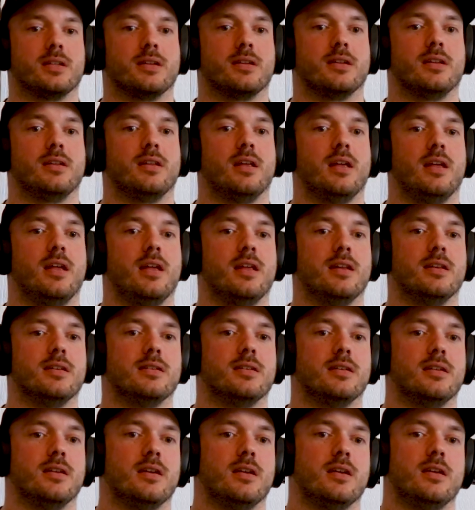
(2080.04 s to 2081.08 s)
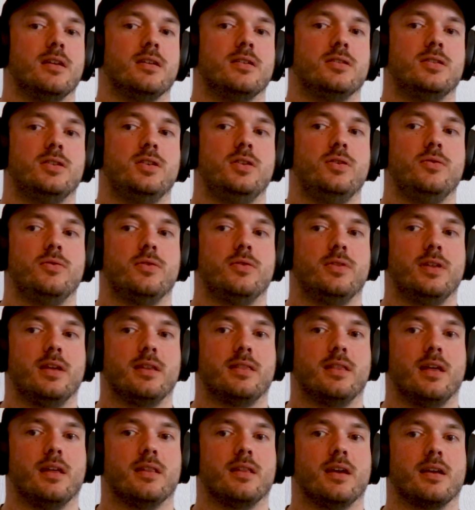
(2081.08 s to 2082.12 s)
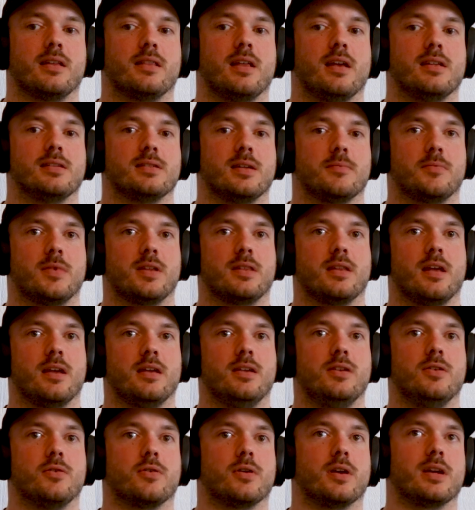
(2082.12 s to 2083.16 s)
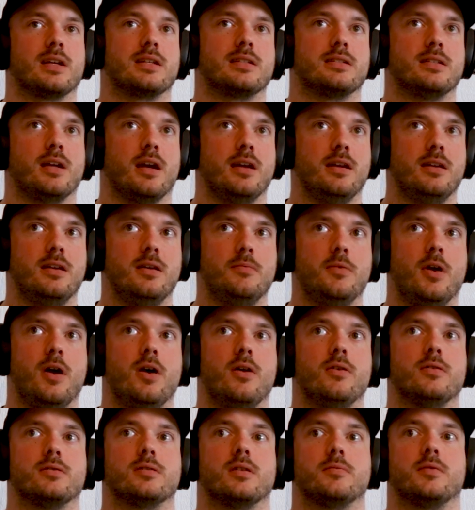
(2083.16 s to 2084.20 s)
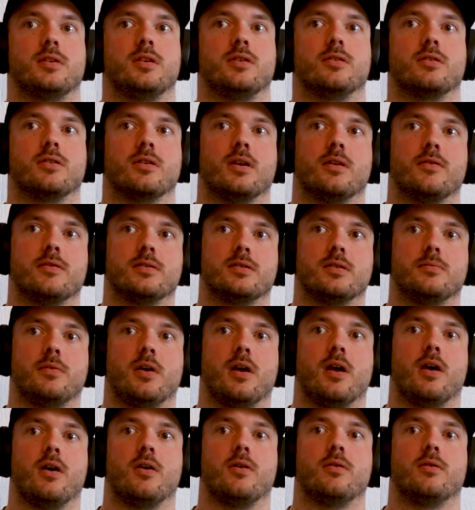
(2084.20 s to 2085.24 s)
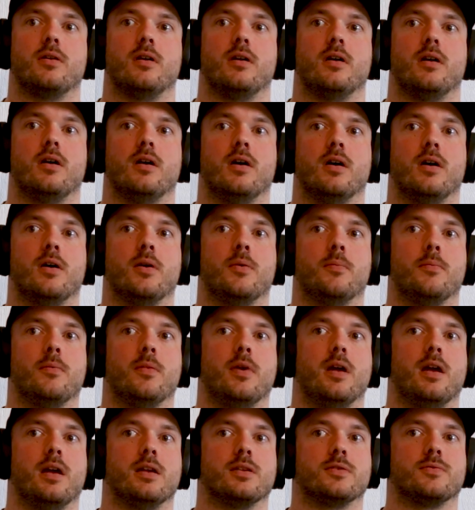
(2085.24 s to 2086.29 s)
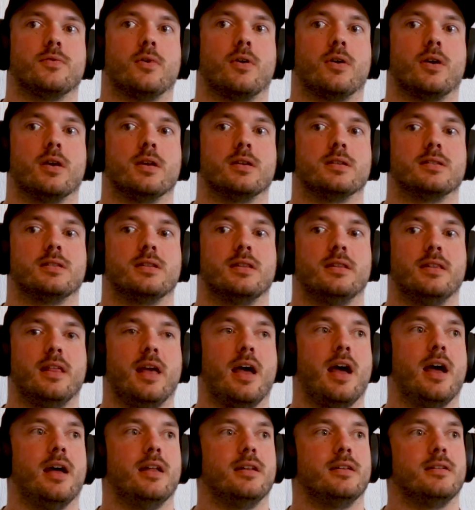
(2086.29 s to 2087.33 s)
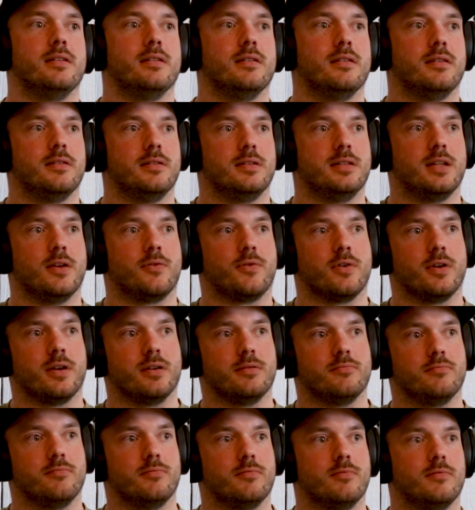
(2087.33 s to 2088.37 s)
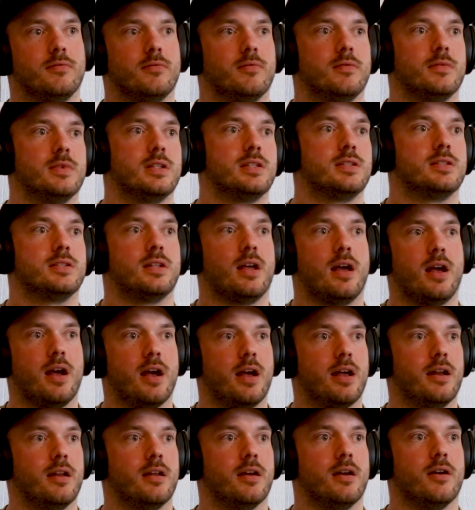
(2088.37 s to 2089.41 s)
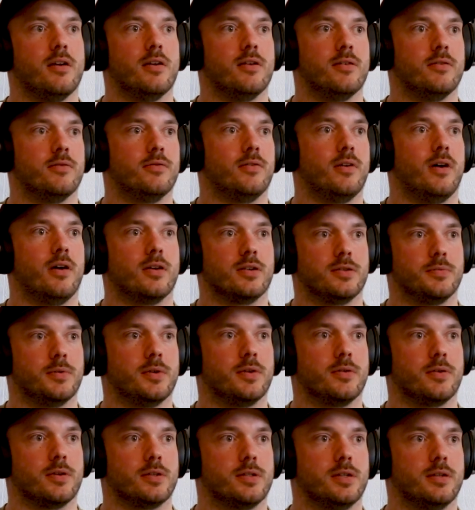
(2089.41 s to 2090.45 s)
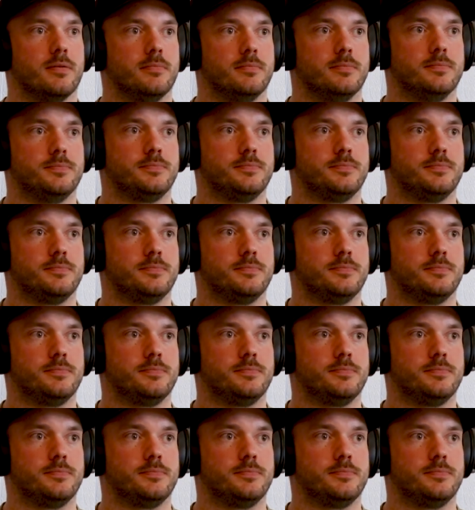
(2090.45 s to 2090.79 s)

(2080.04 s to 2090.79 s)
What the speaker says: And do you think that that's something that you're excited about, something you're nervous about, as far as that different side of entrepreneurship?